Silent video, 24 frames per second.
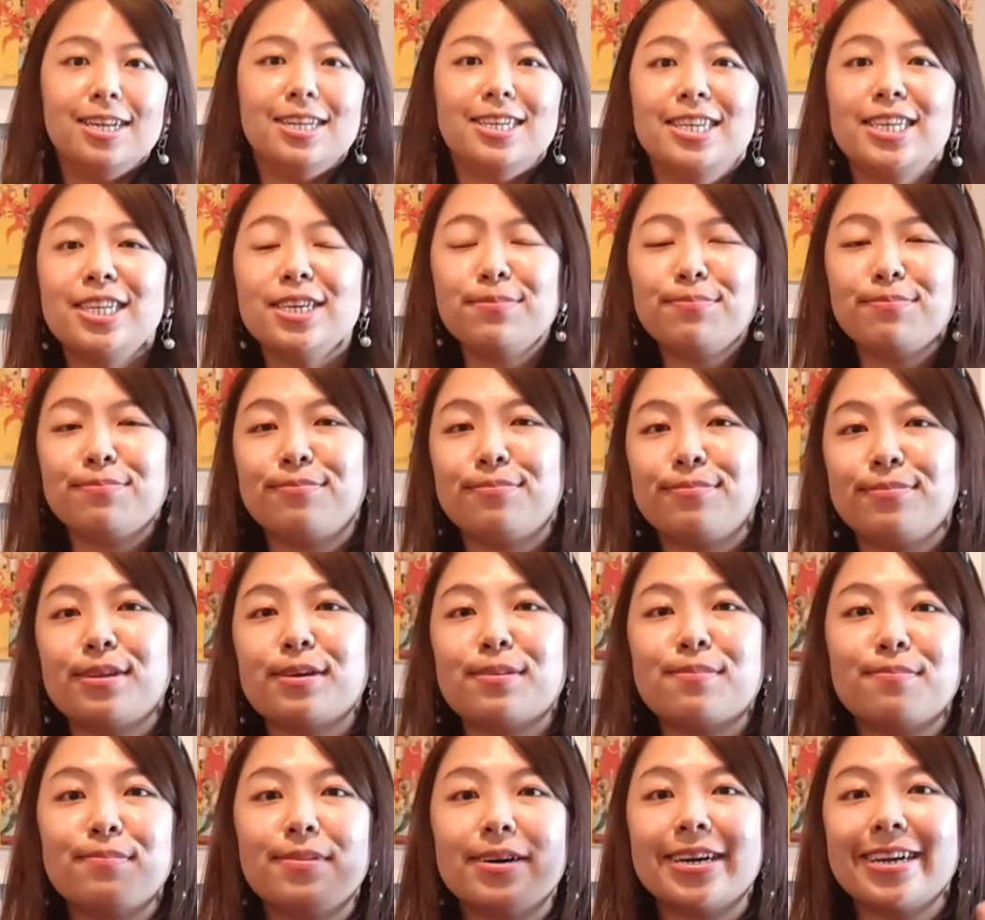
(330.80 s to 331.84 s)
Tip
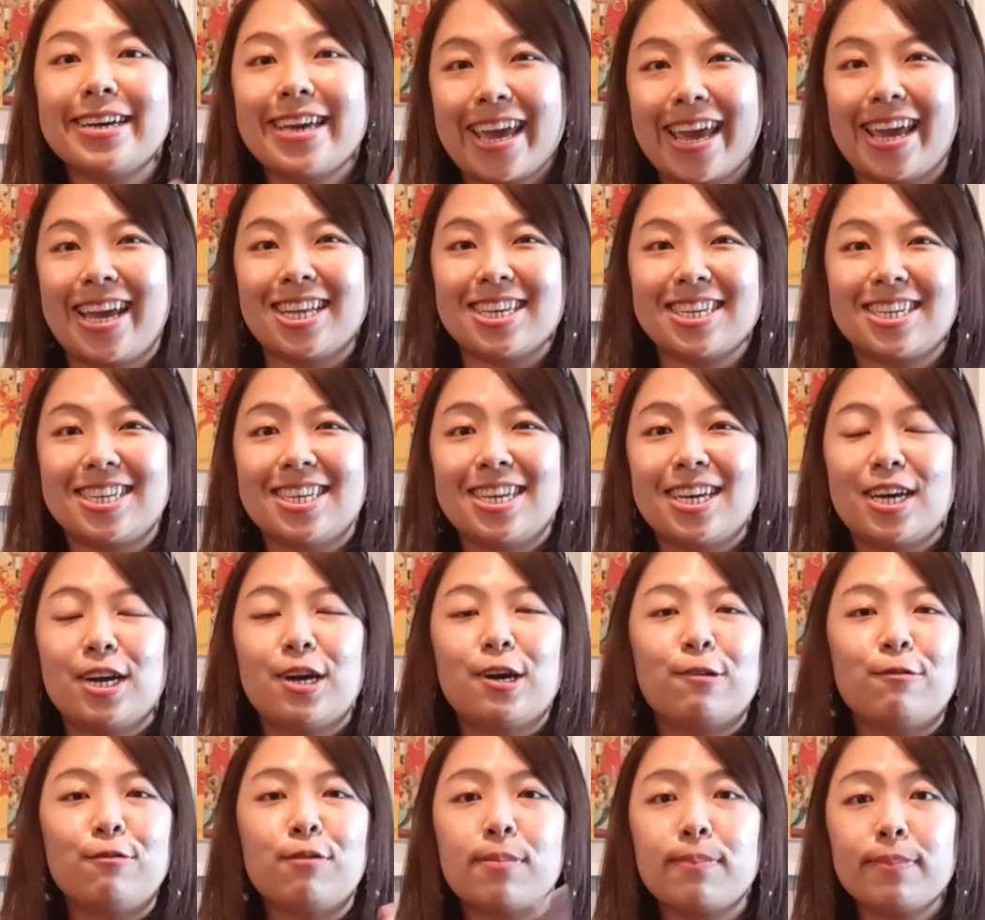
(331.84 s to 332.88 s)
number 8.
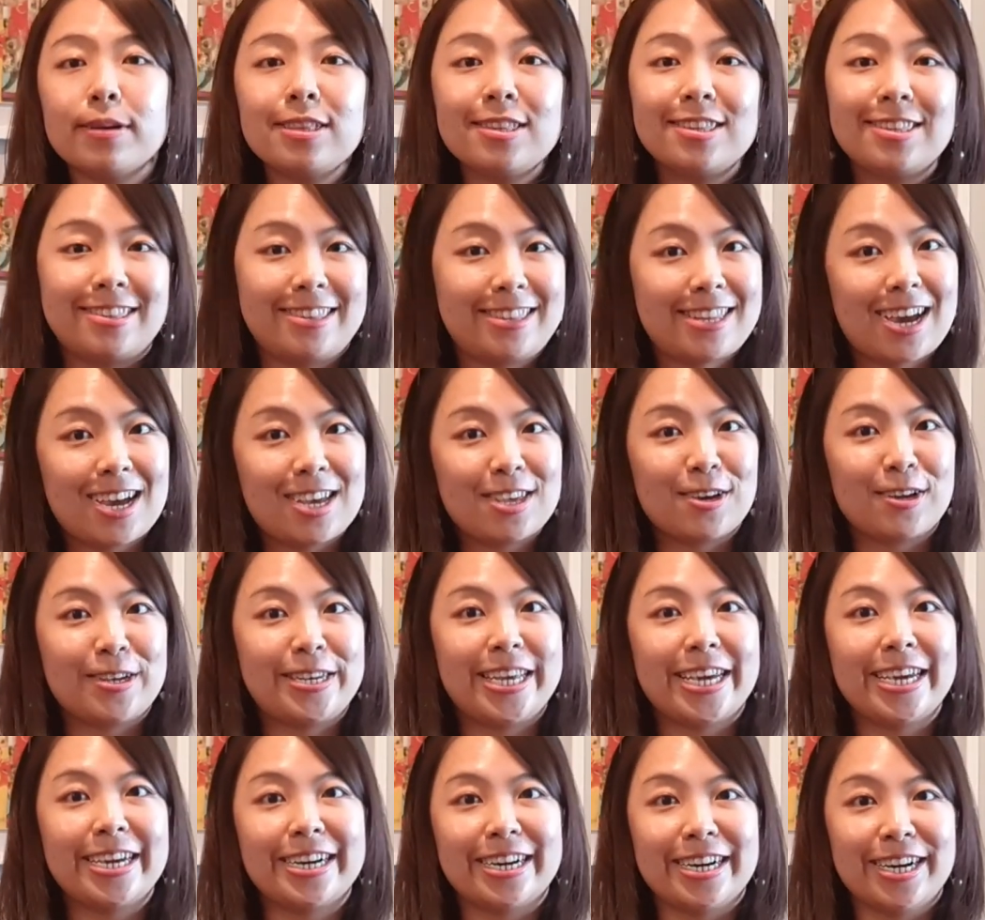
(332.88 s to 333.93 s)
Remember to start your
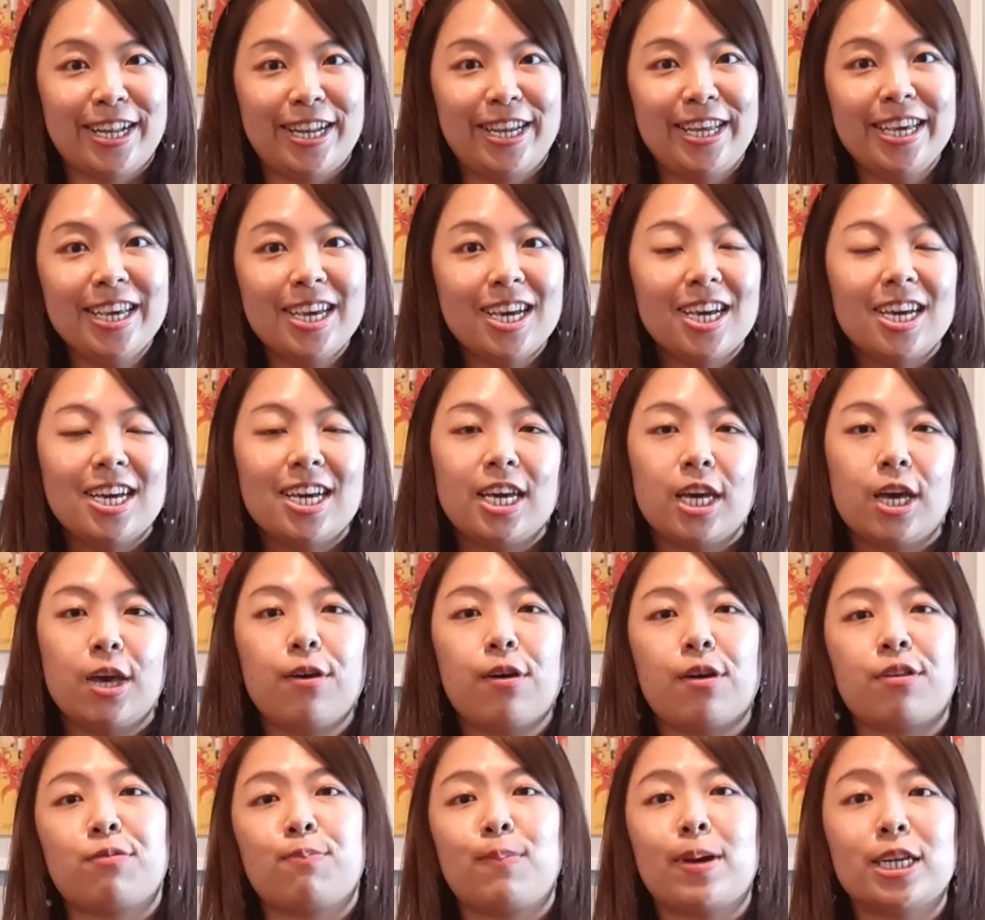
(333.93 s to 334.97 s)
day early,
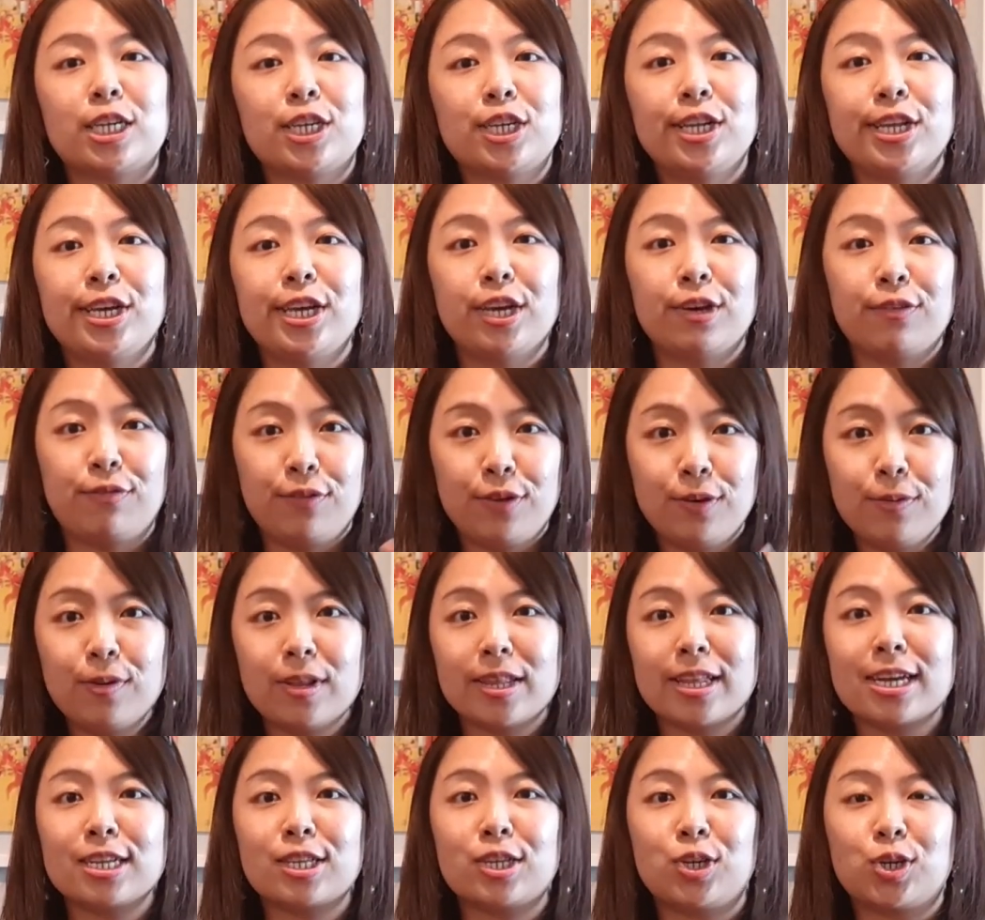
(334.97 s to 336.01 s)
especially if you would
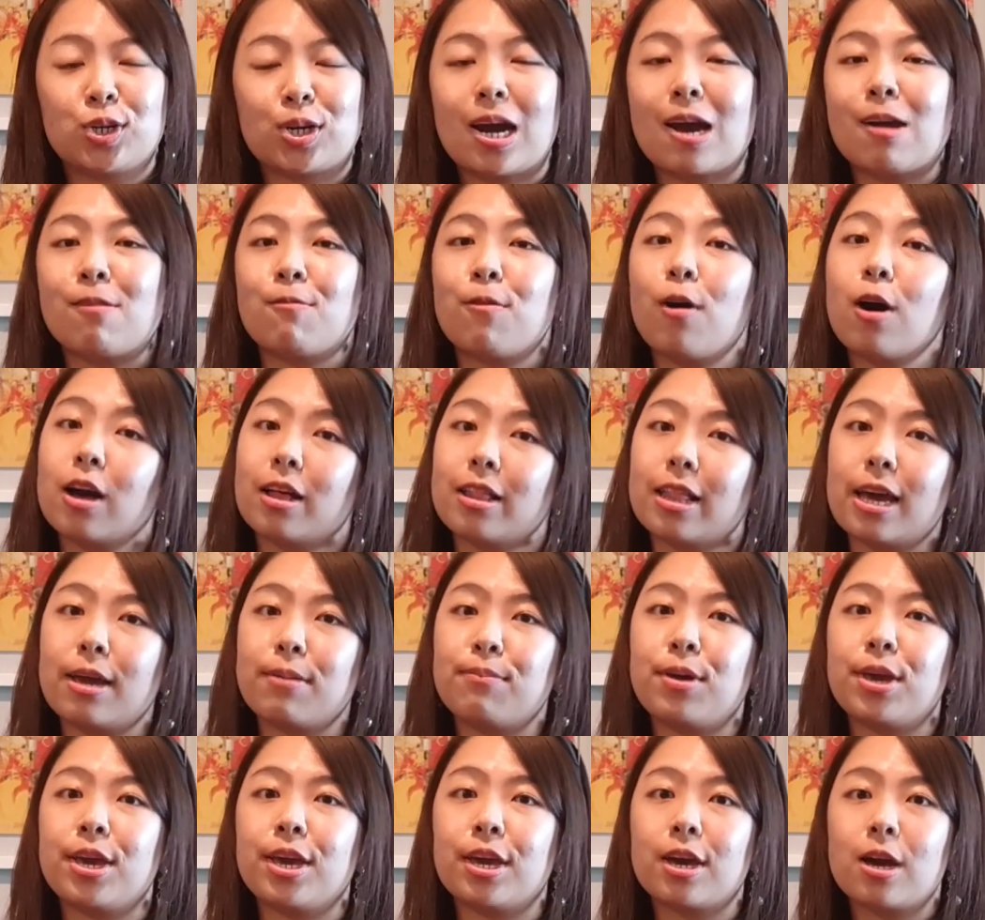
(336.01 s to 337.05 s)
like to try rock
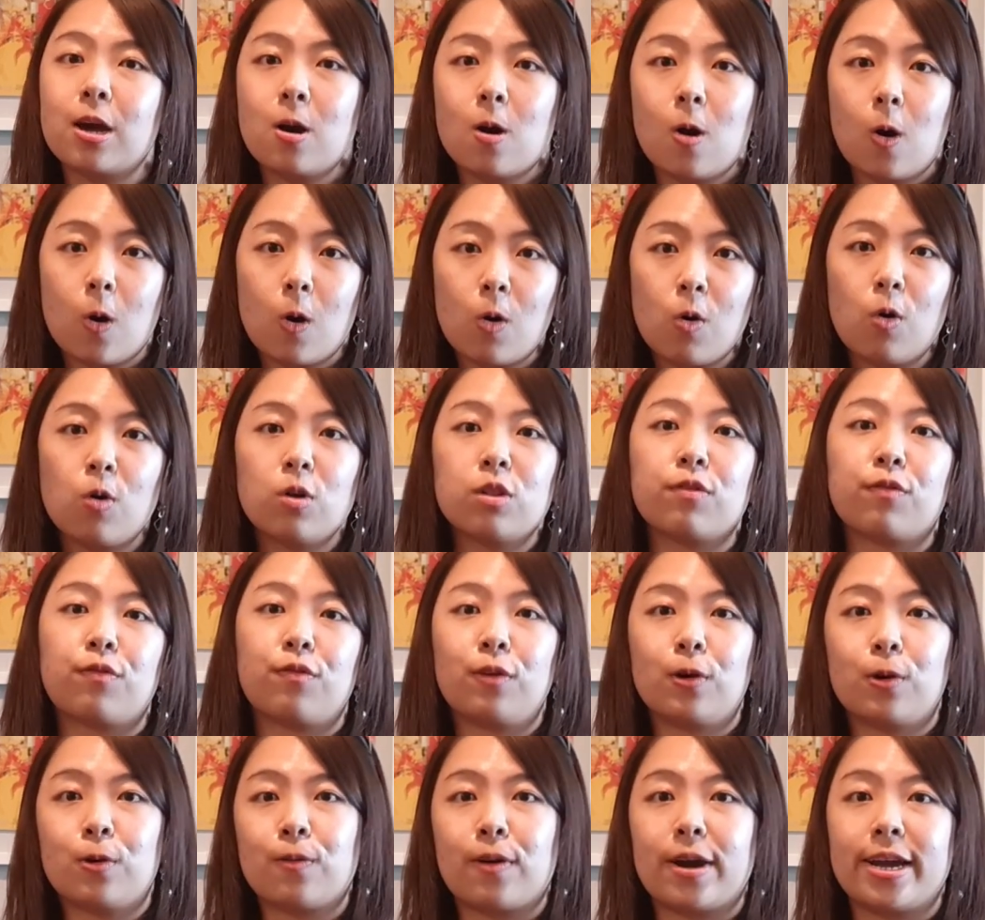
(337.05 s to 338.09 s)
climbing or the
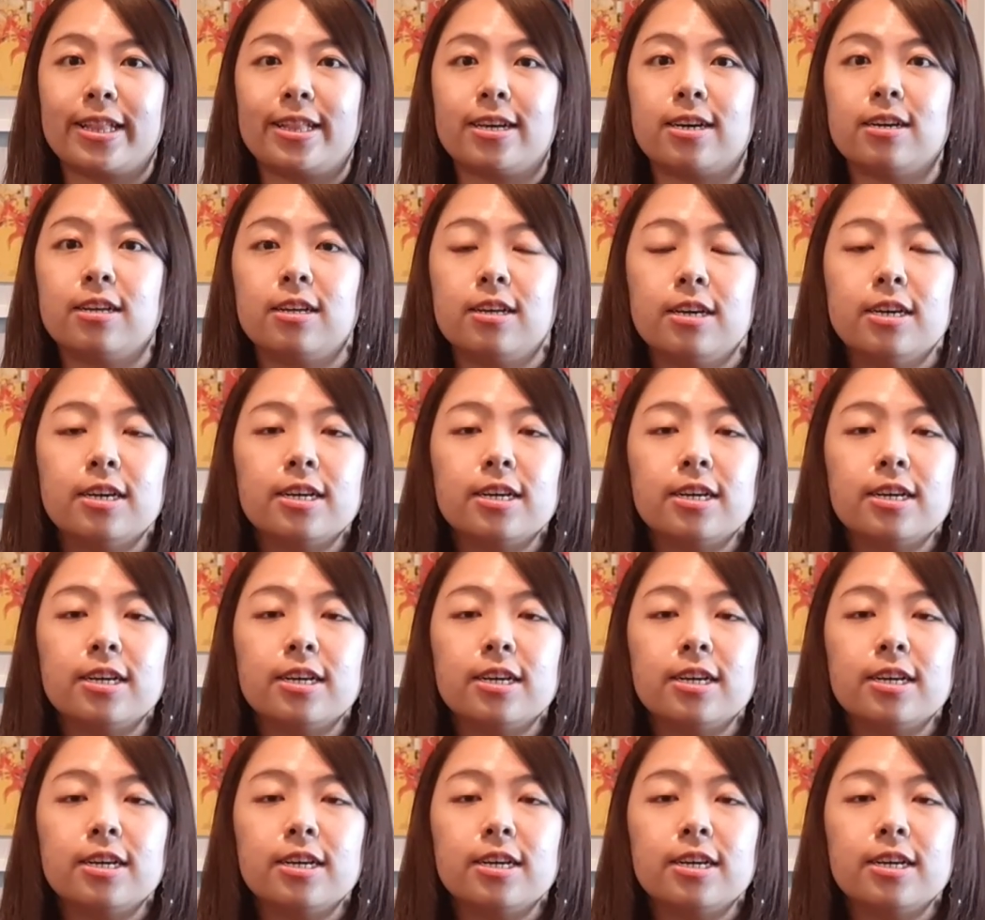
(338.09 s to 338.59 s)
flow rider.